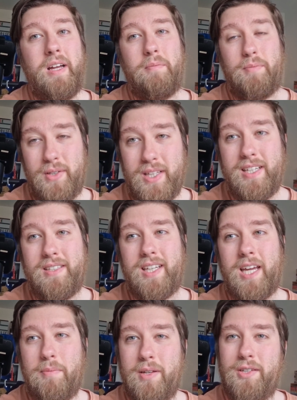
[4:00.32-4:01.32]
please
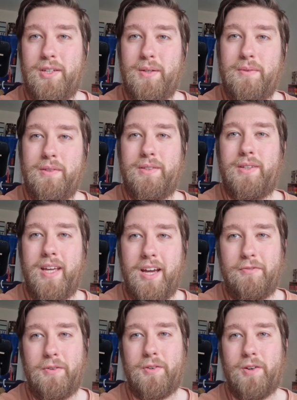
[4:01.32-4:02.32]
keep it tuned to the
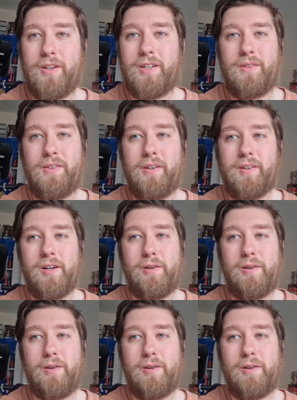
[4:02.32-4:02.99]
F1Chronicle.com.